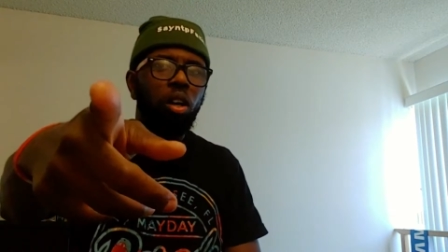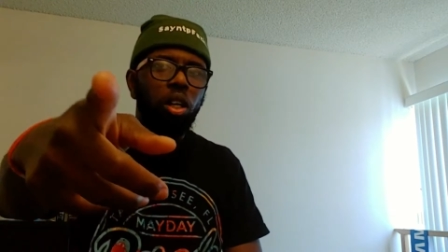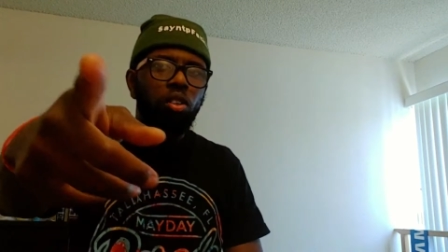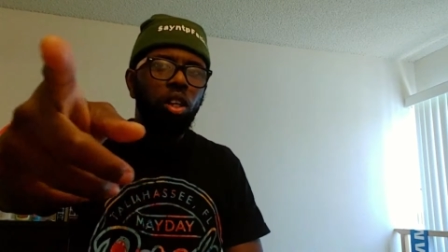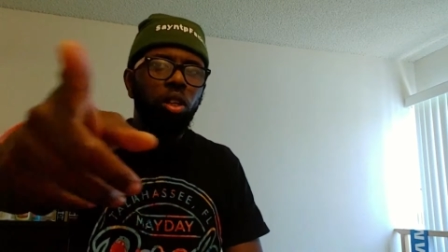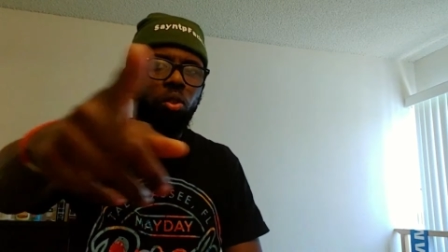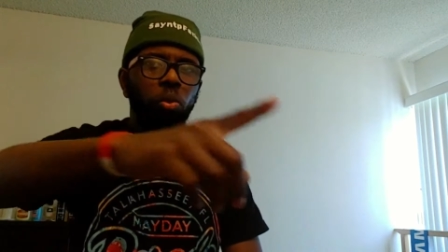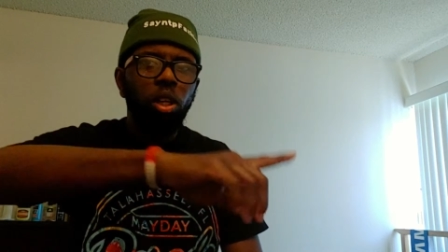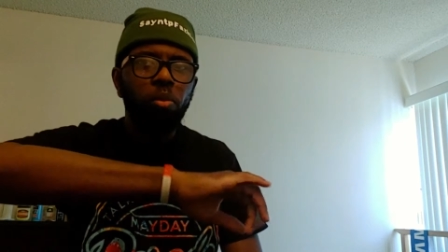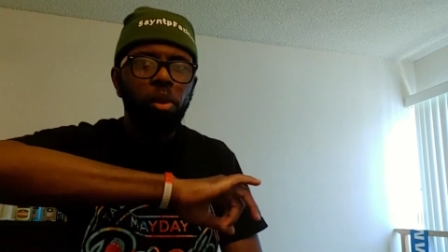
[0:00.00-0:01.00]
Shout out to
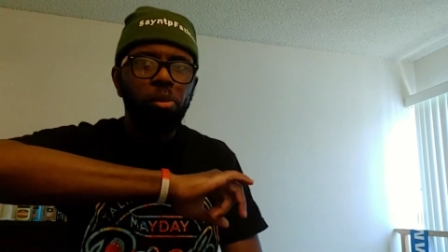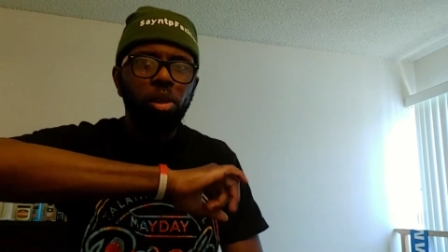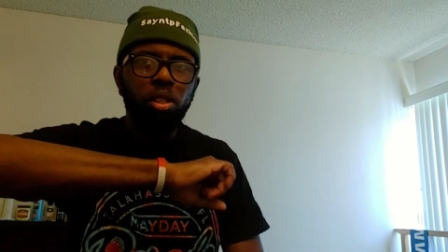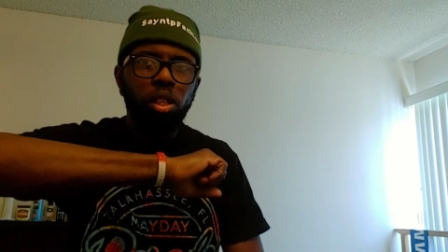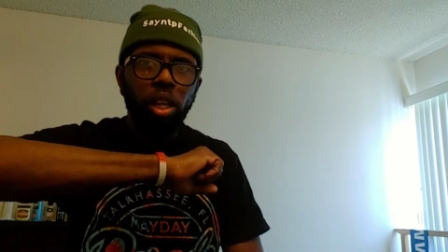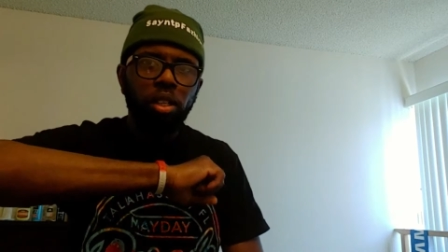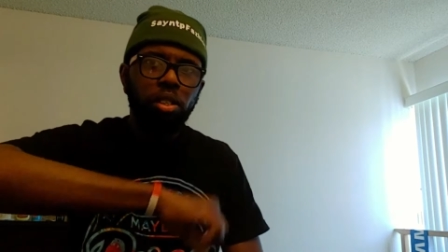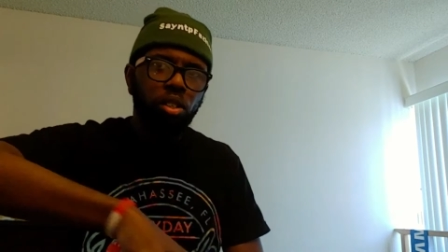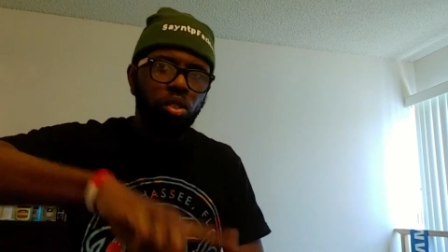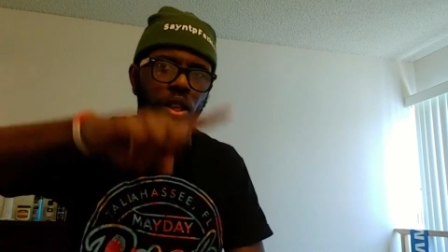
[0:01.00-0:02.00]
William that bought the Nikes,
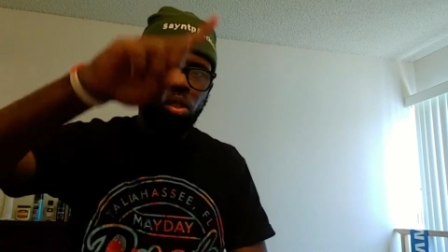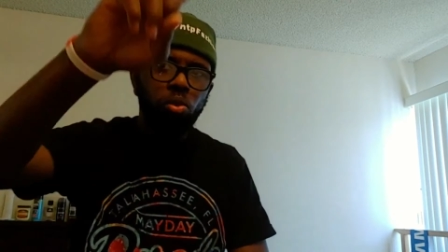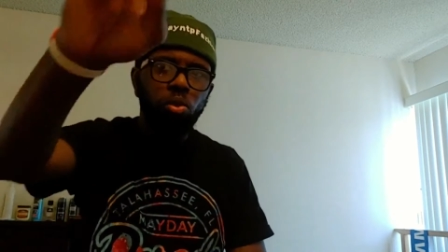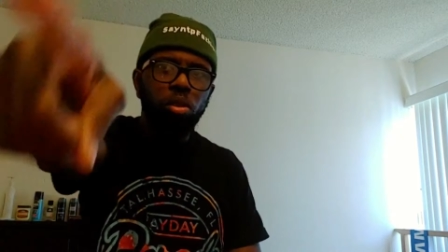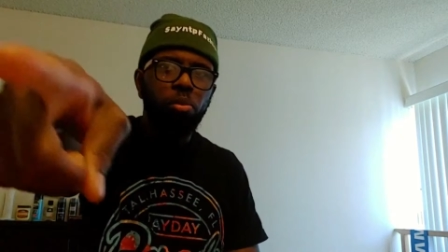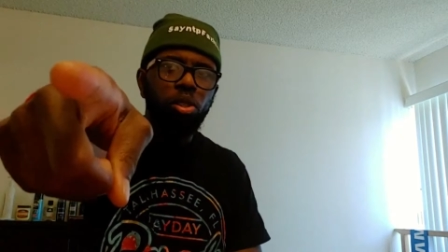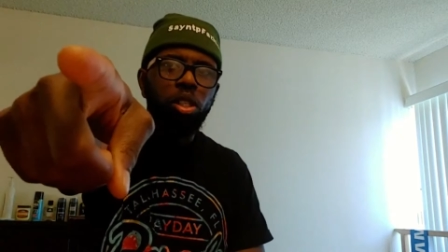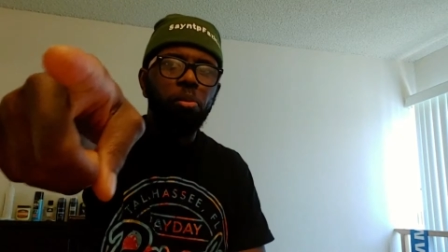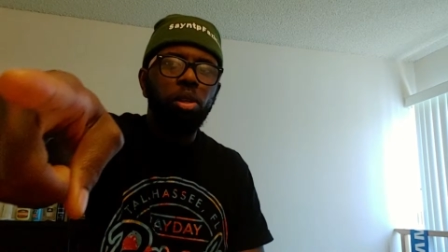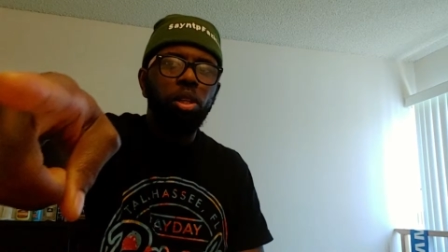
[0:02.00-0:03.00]
and shout out to the person
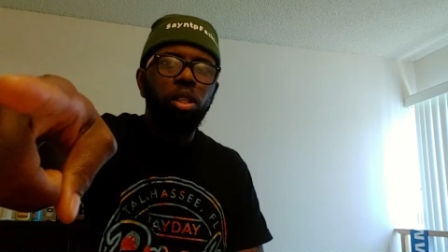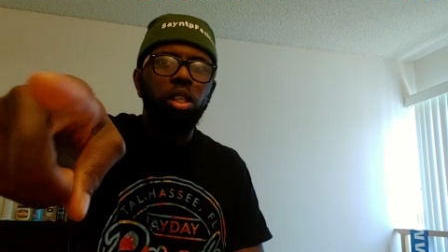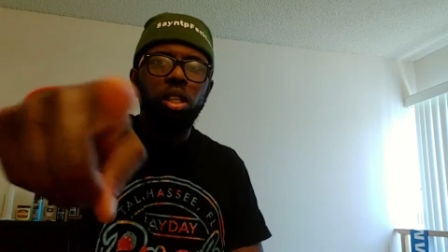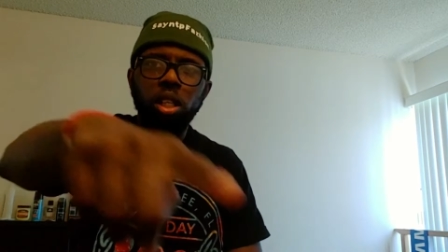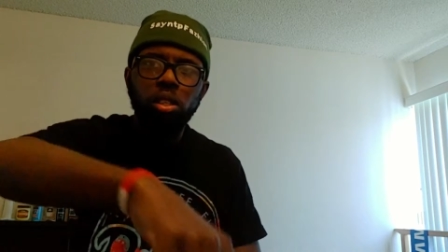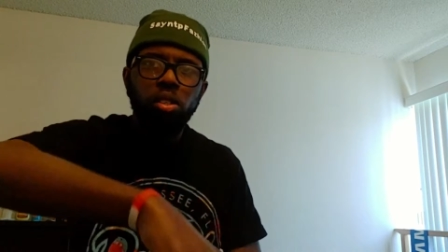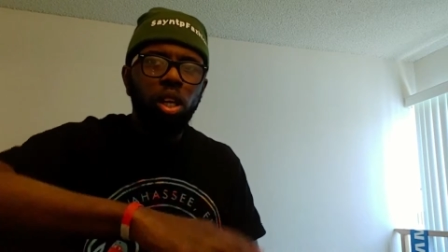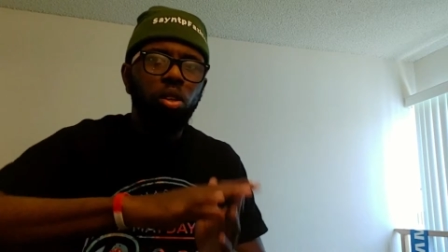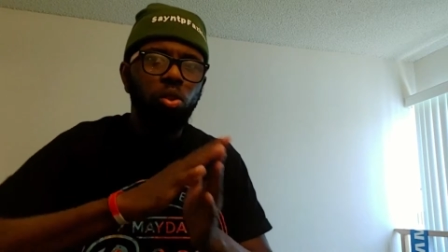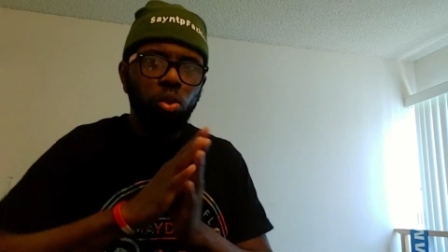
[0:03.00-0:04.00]
that bought the Adidas. Shout
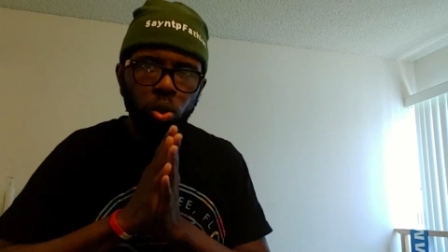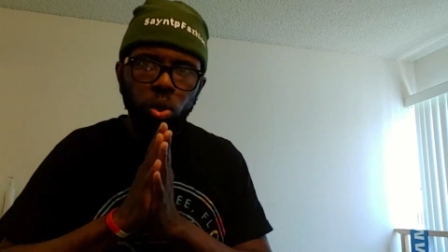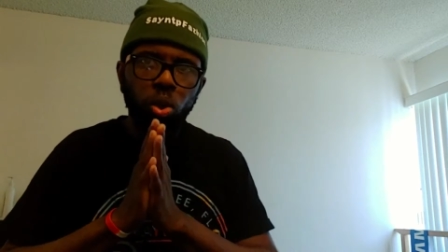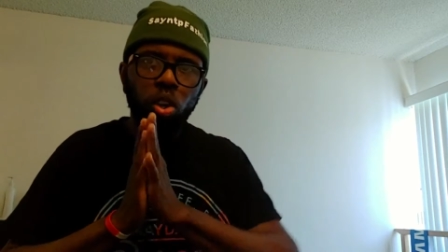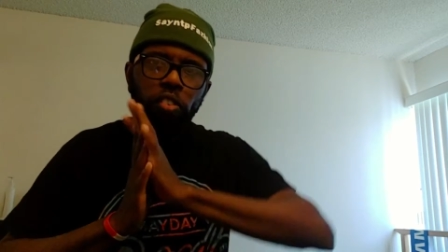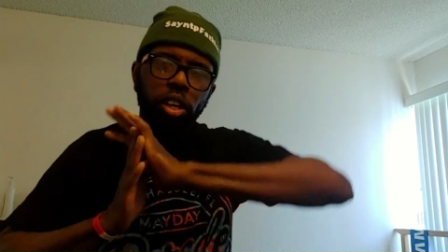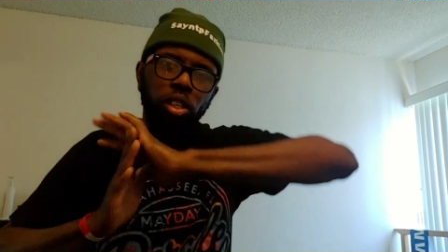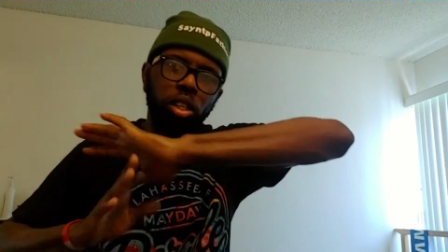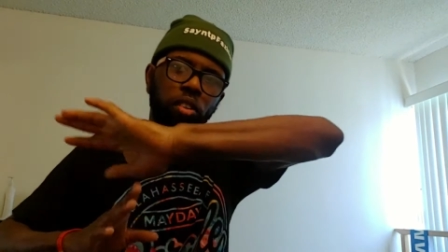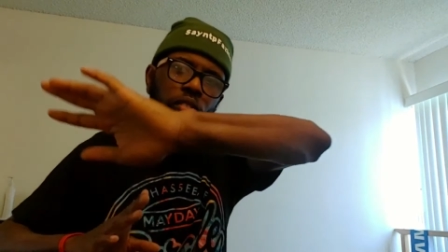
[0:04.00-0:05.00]
out to you. Hope you guys
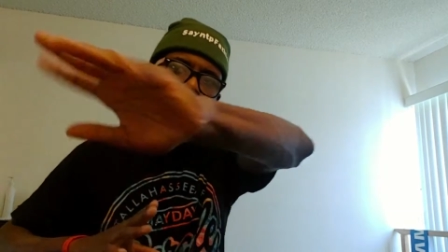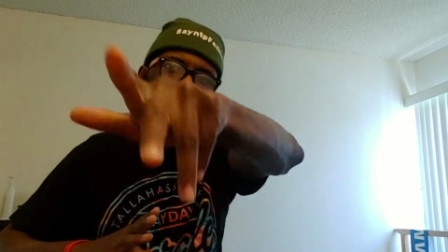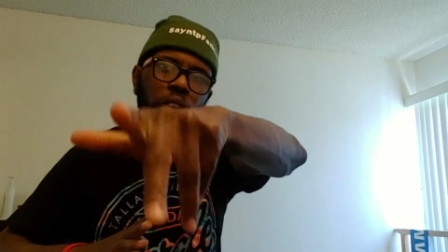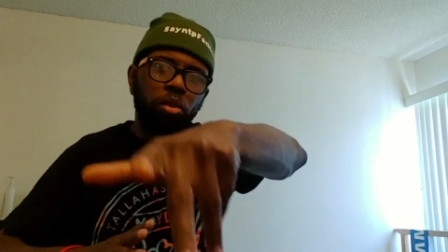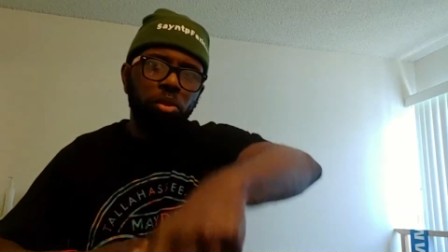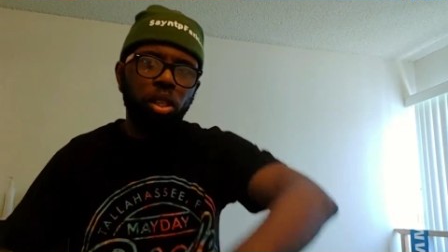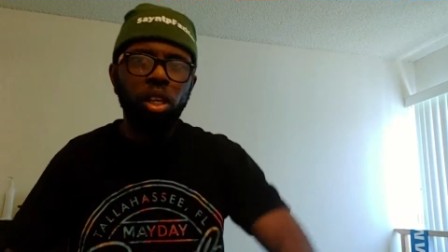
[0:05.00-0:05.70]
love the items.